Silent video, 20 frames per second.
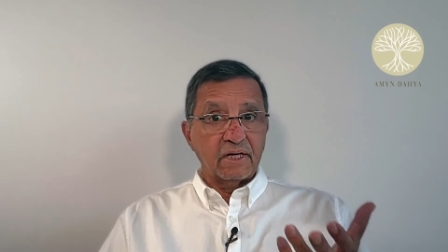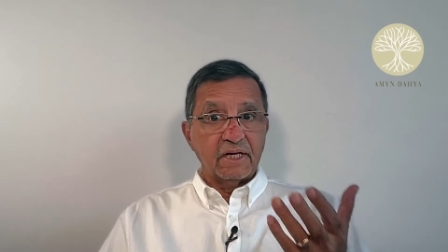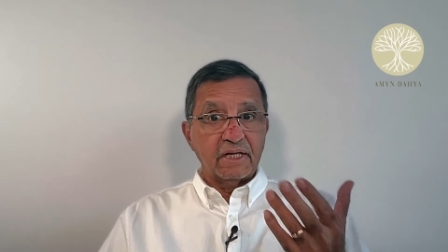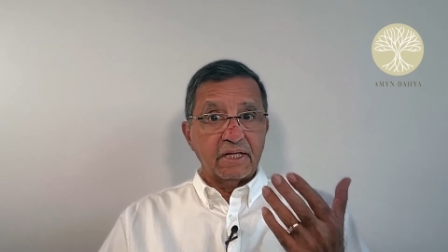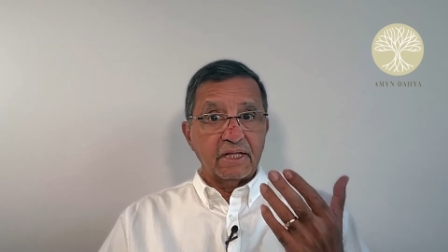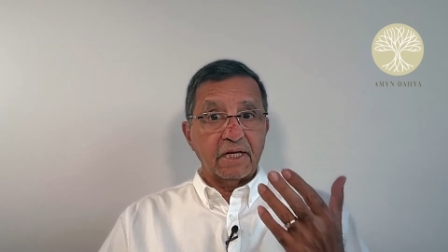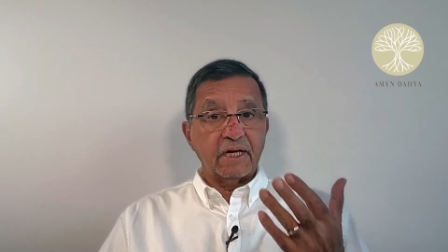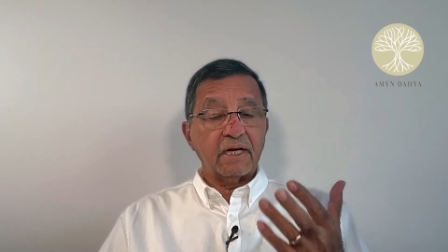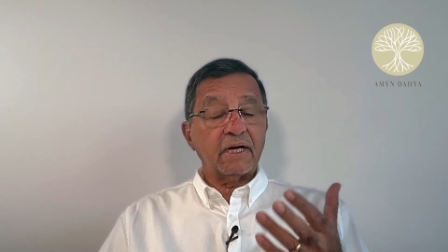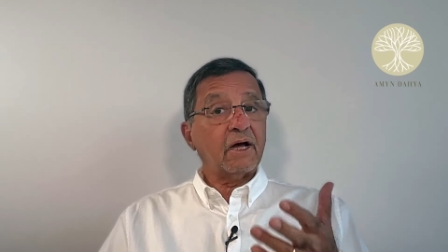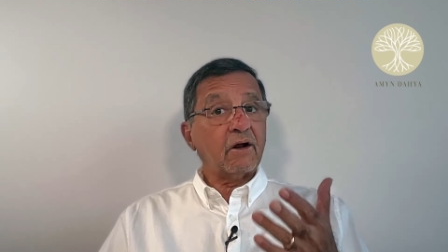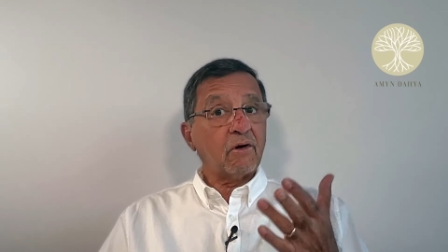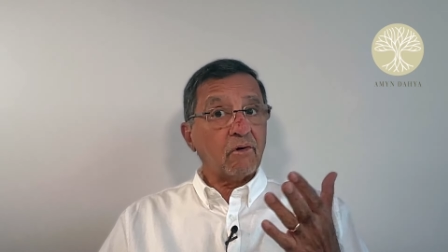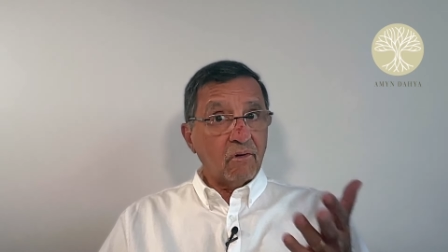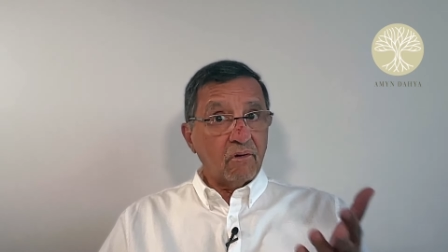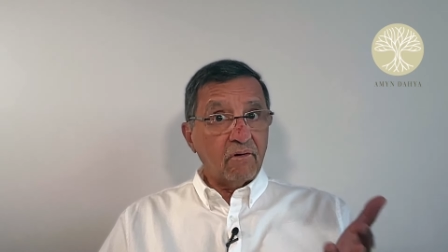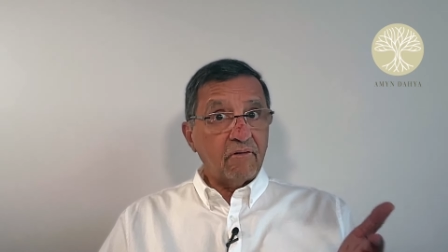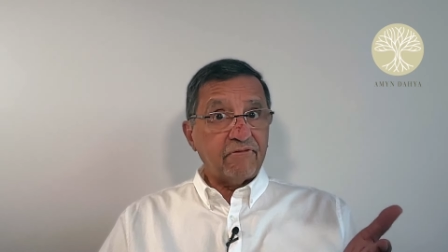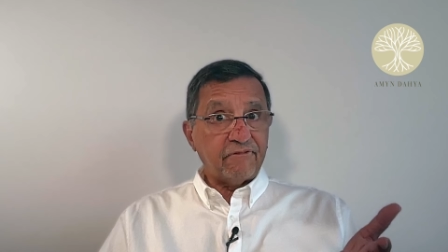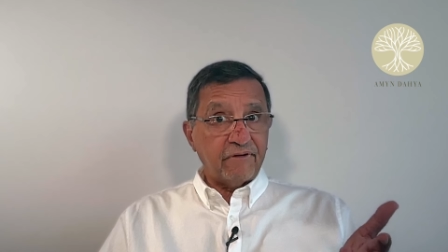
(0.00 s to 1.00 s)
that are
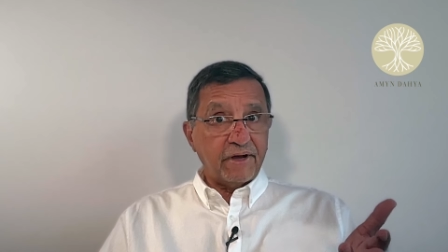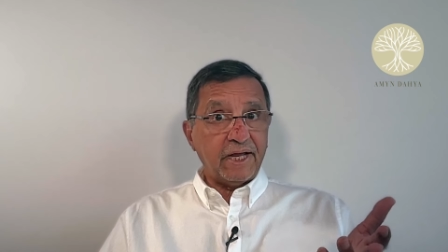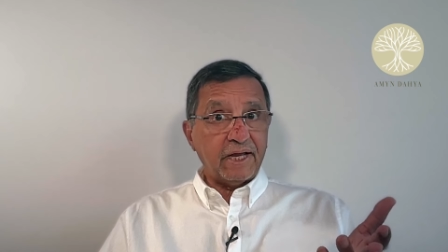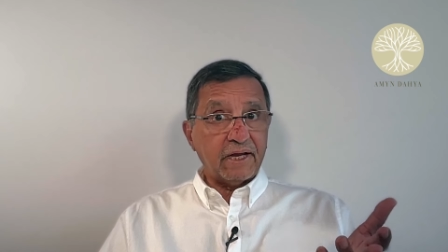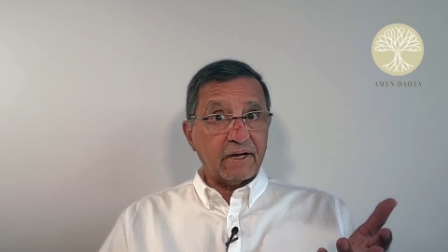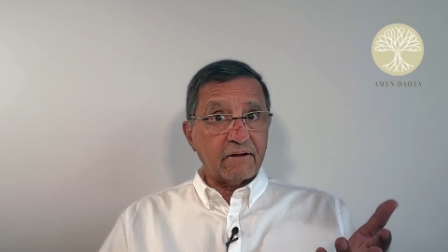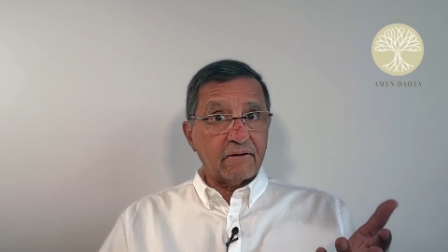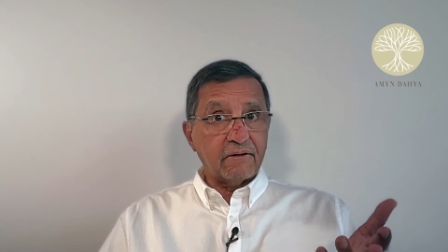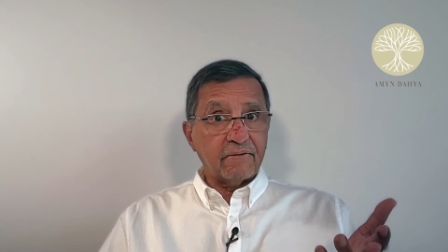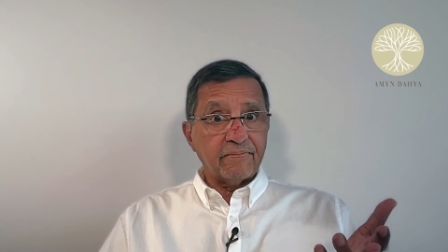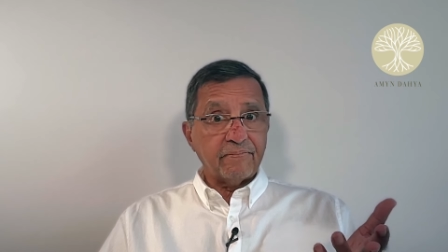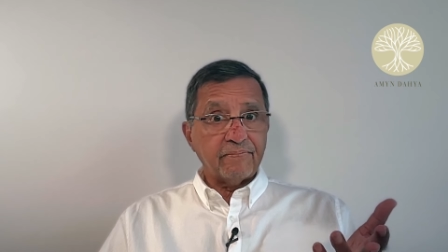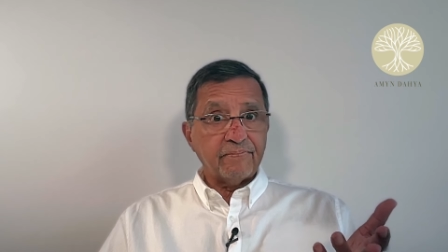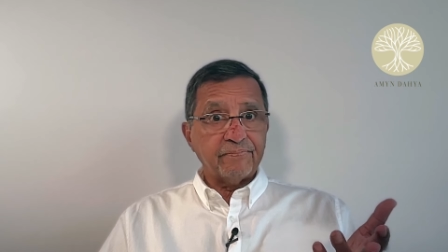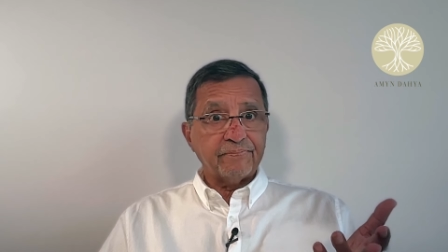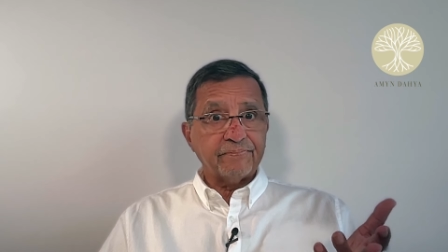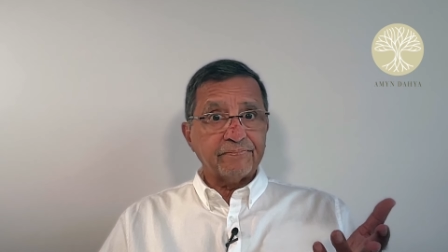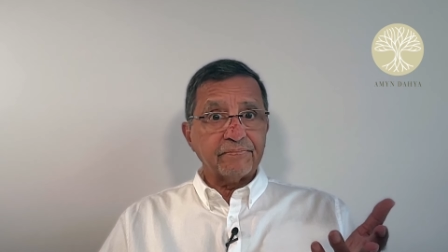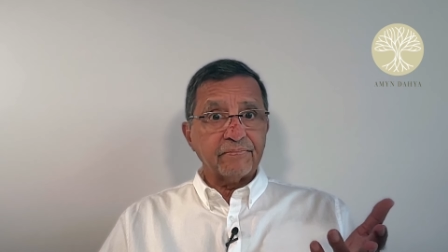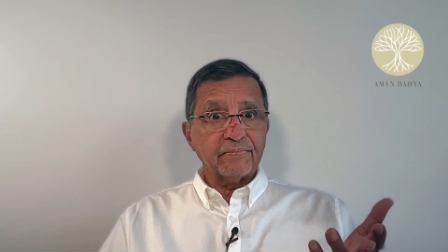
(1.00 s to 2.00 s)
all fake.
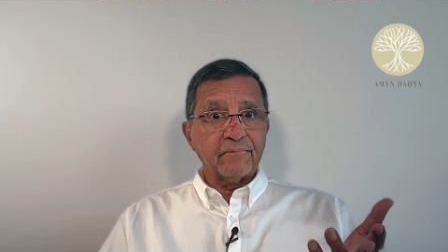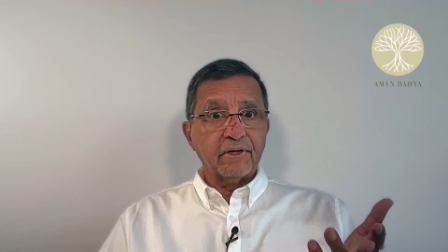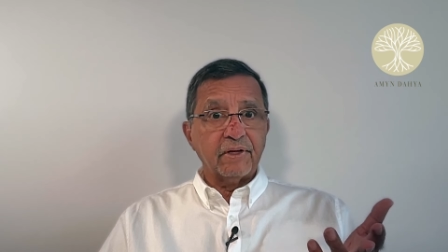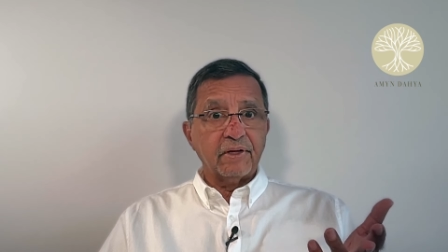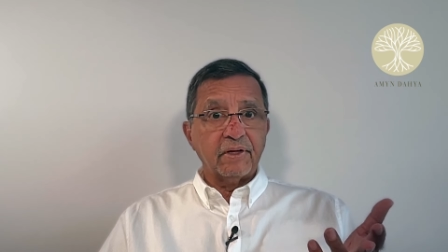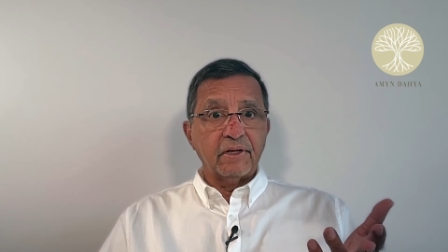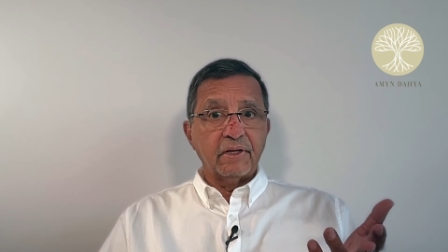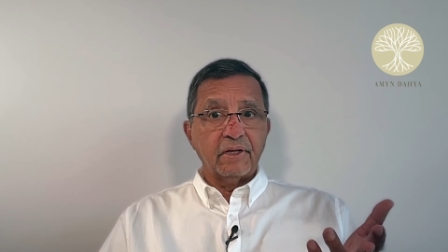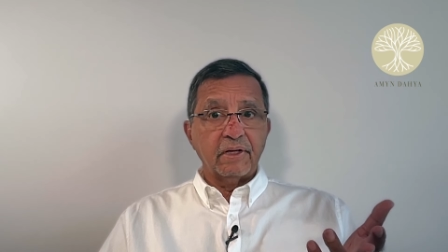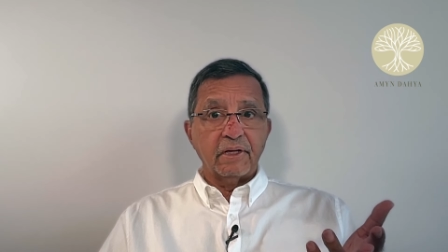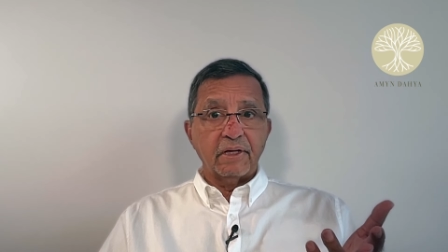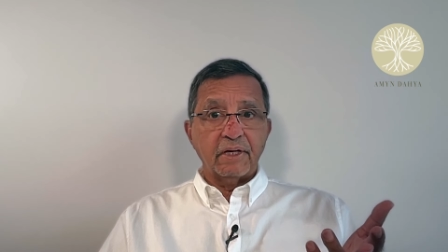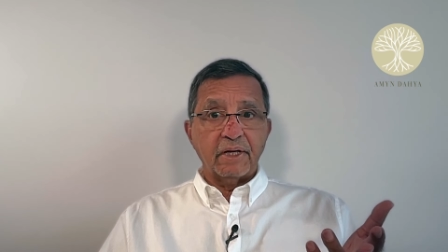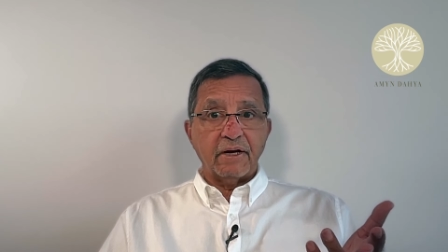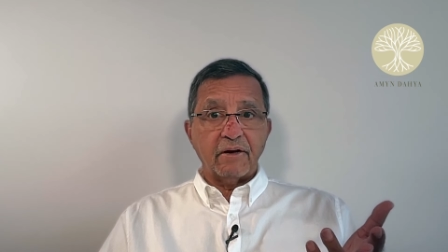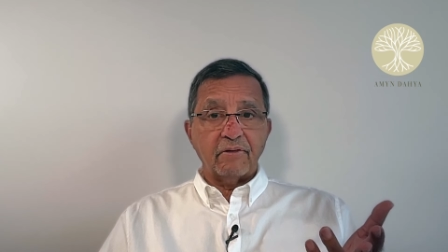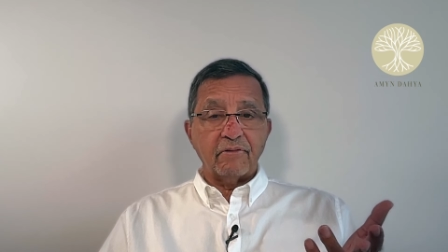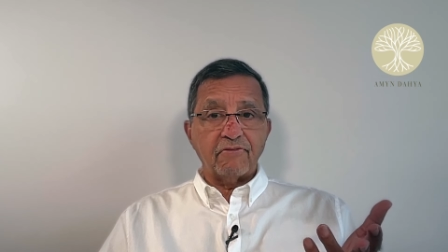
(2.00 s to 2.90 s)
Now,